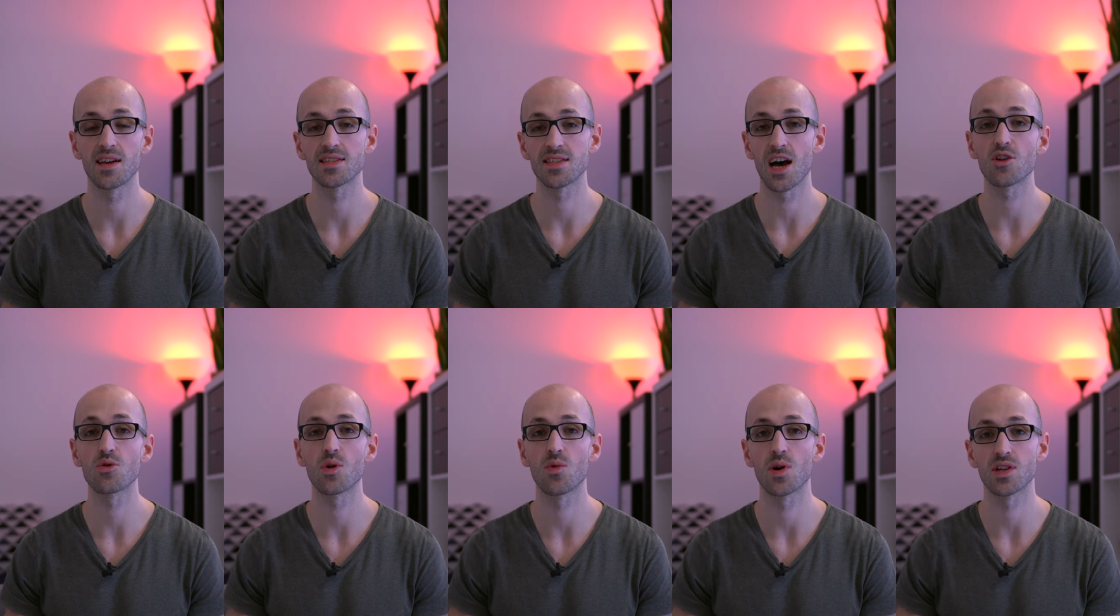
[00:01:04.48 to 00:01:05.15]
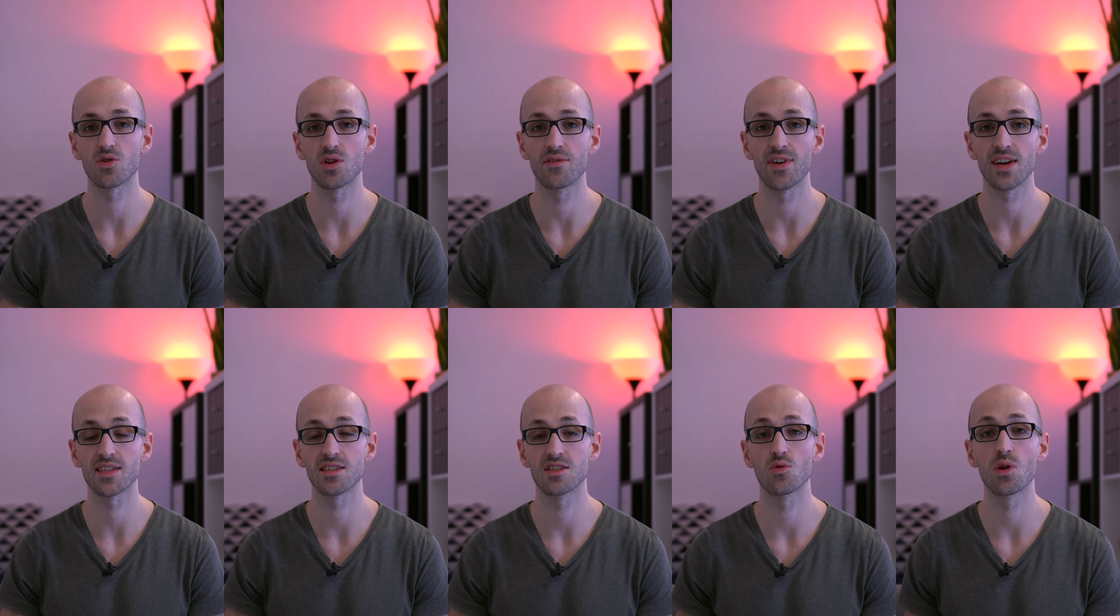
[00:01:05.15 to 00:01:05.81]
is how do we want to
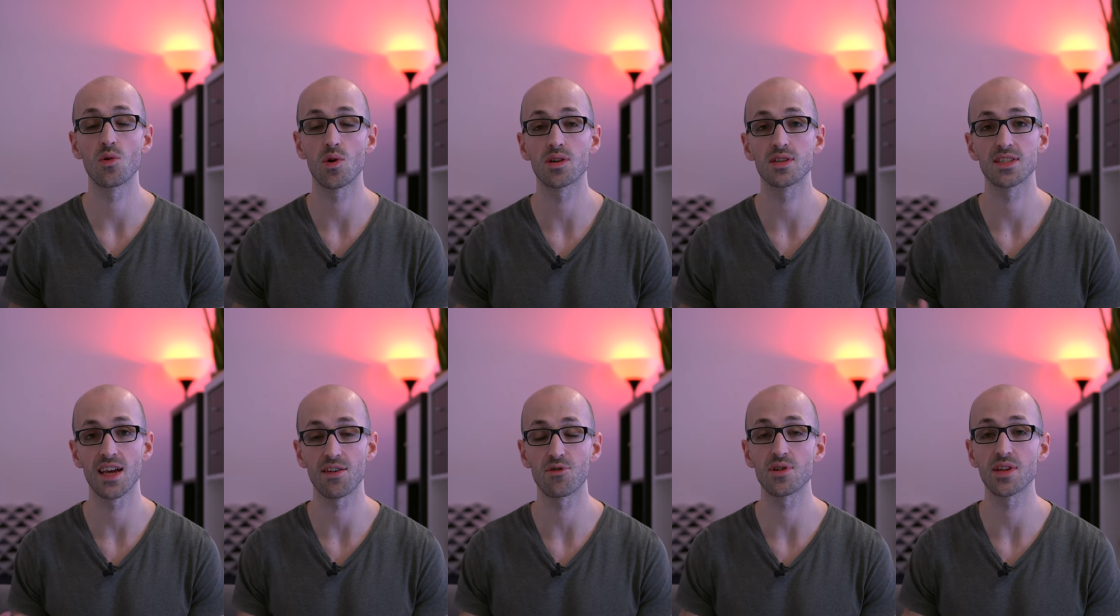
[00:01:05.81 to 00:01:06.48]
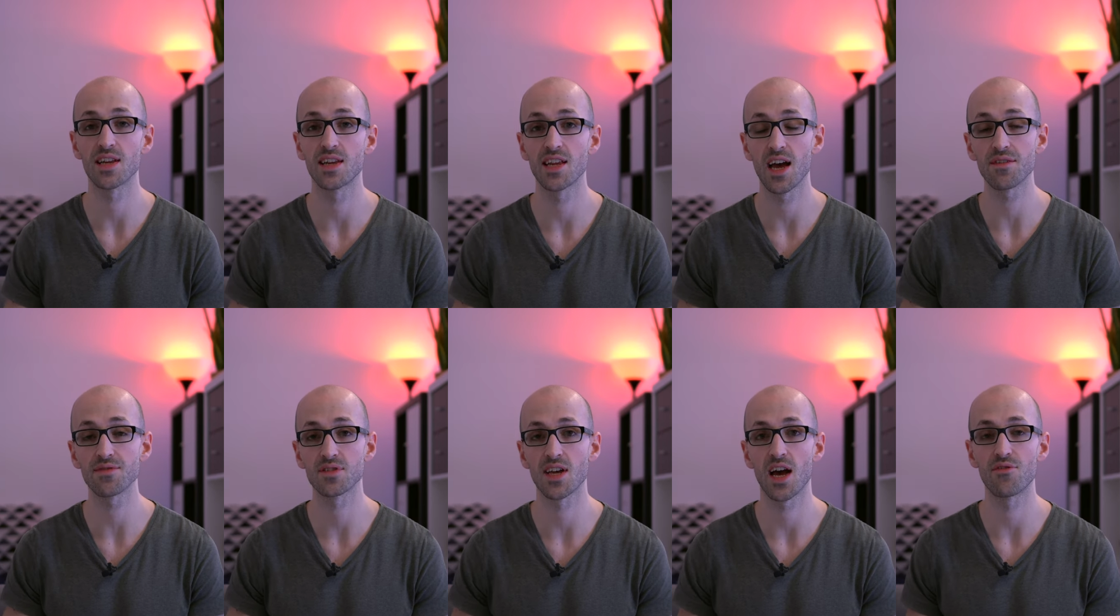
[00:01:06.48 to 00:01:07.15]
invest? Do we want several
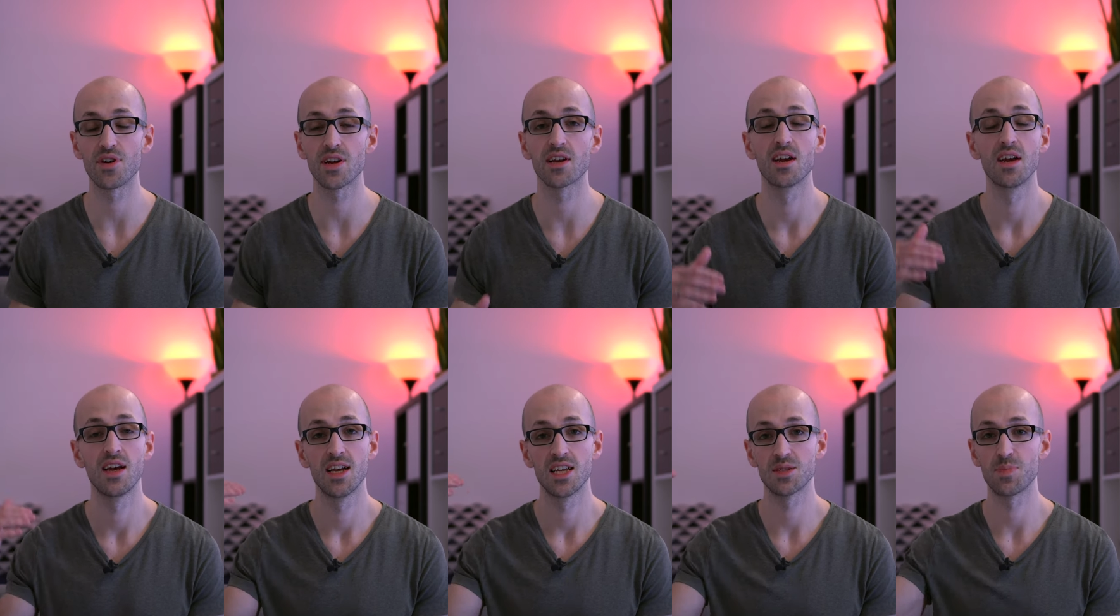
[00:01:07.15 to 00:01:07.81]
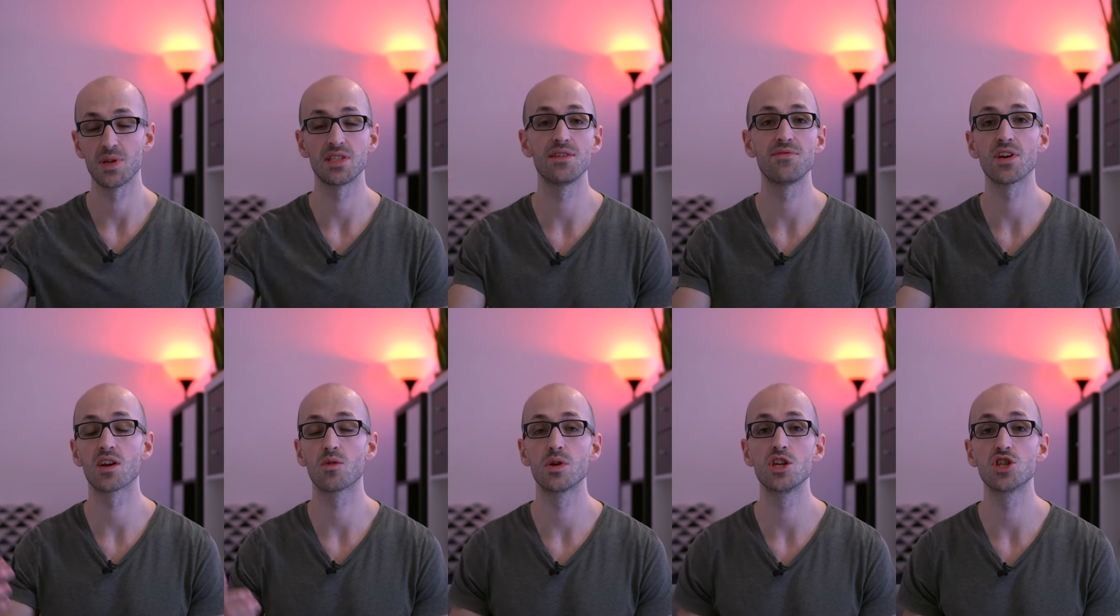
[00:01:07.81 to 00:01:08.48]
ETFs covering
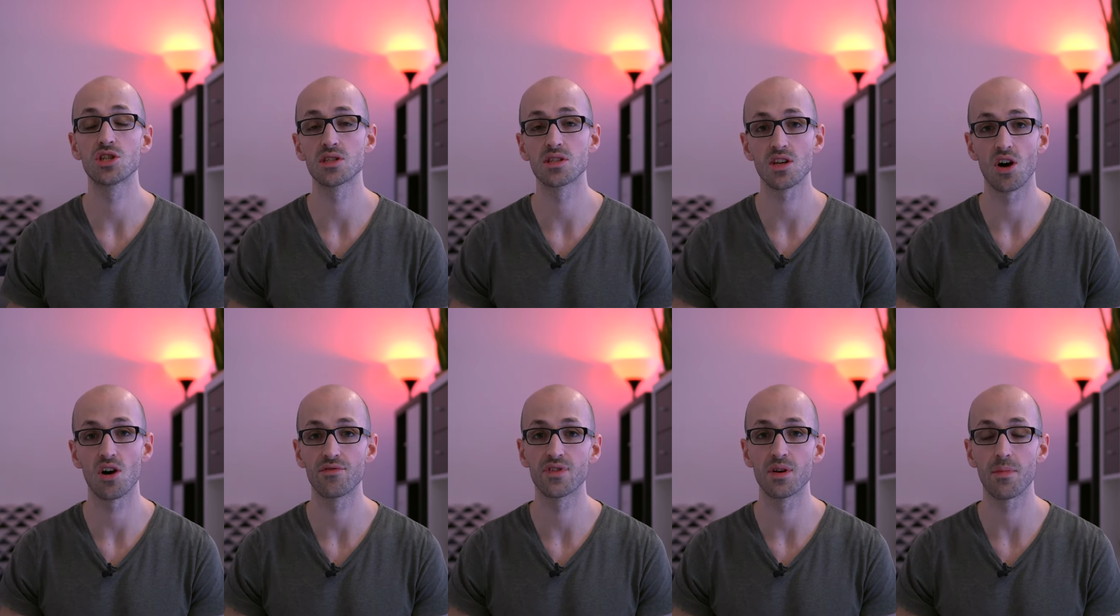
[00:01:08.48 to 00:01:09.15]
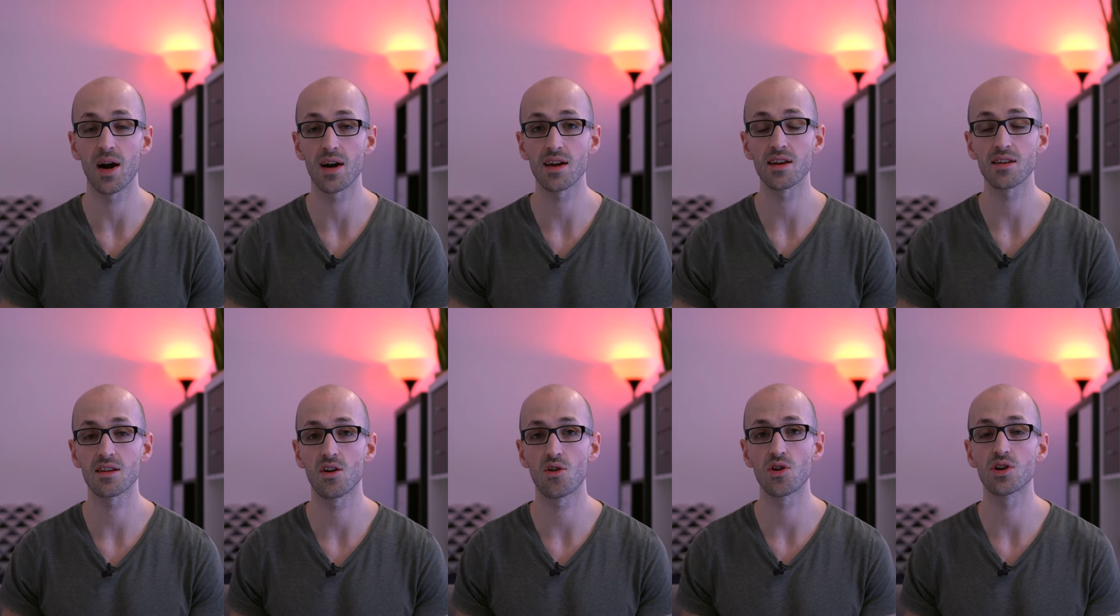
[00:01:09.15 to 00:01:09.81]
specific regions of the
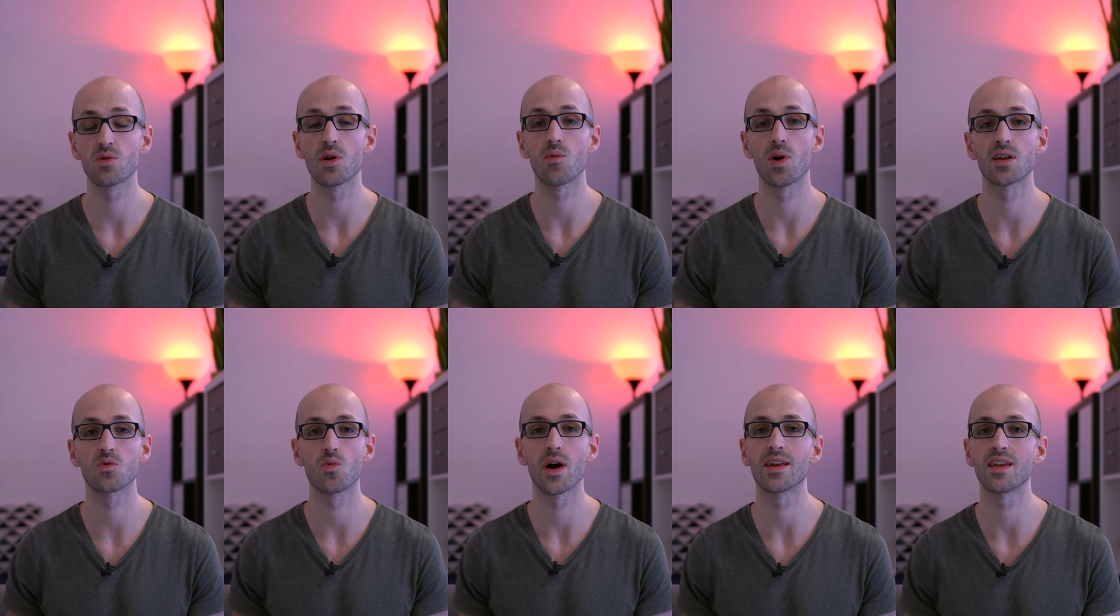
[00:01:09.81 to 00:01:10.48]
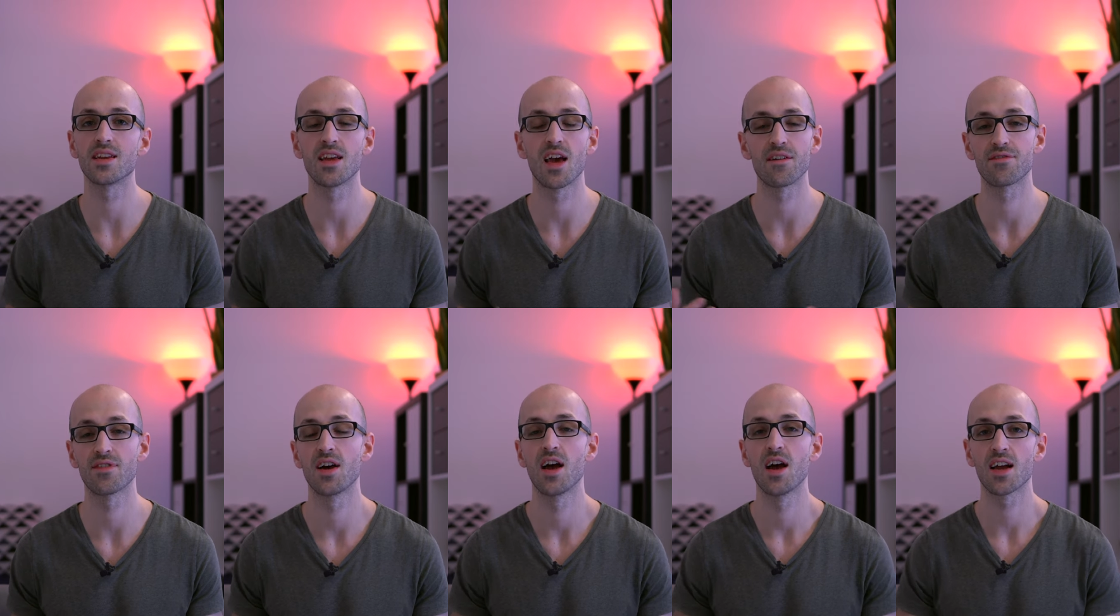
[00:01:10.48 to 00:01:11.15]
market, or do we want one ETF
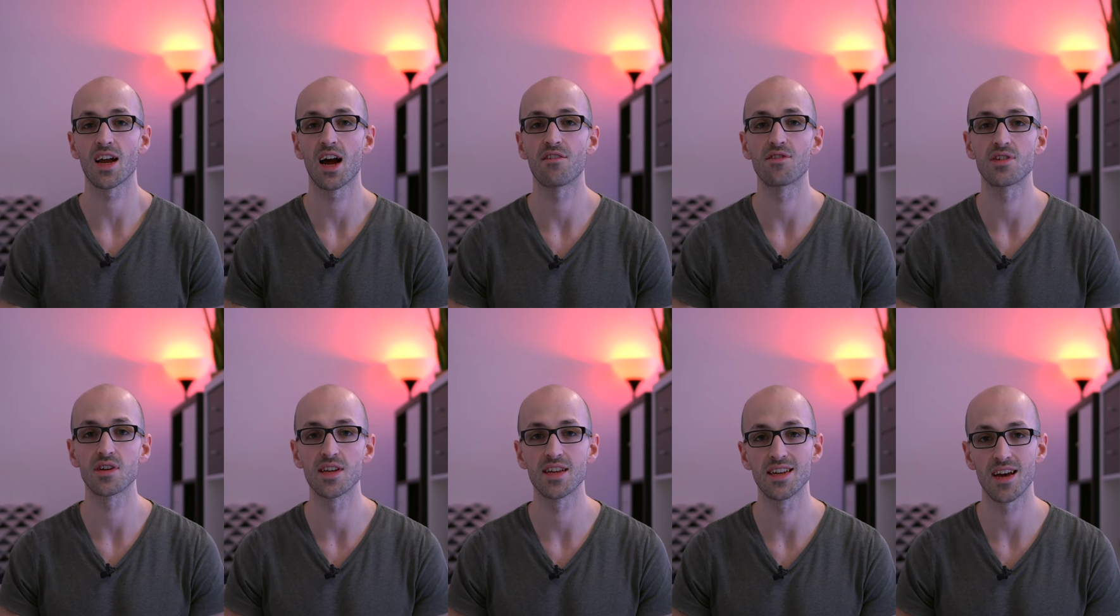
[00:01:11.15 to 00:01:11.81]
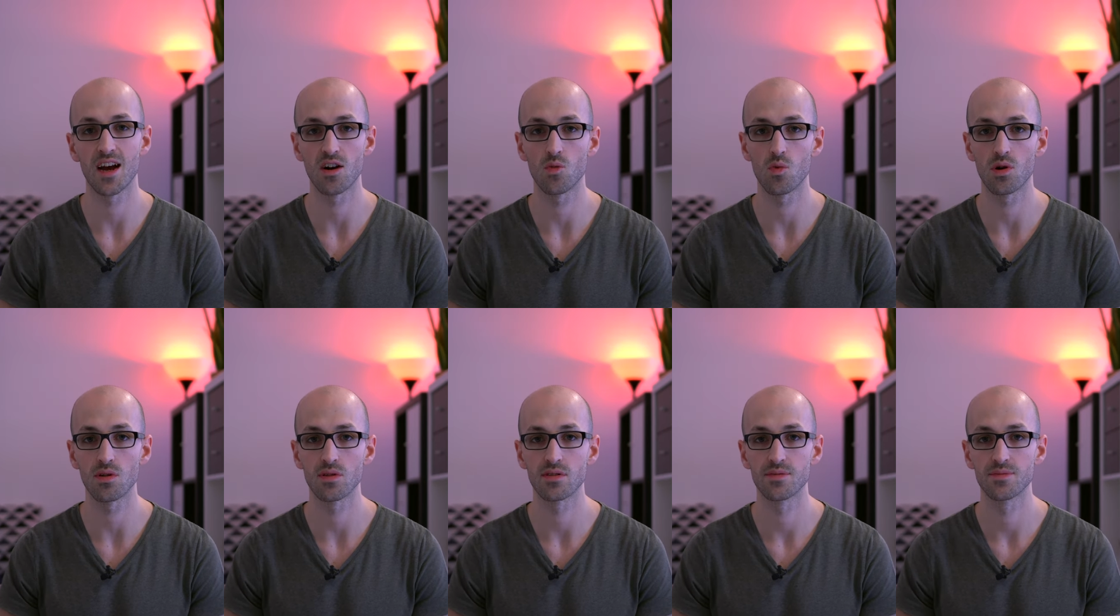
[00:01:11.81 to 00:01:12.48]
covering the entire
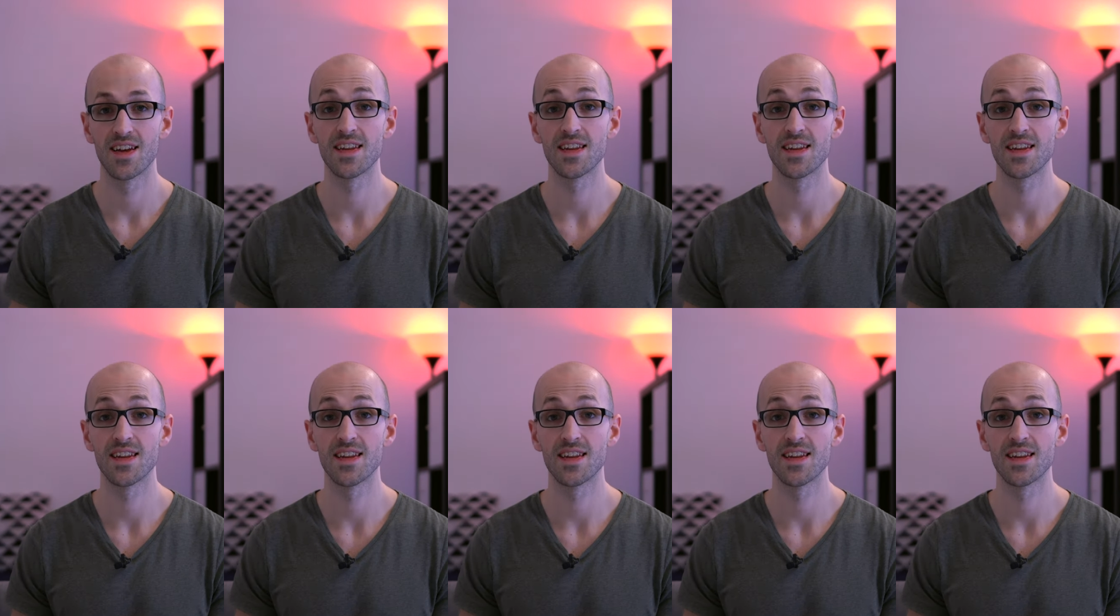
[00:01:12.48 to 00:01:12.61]
world?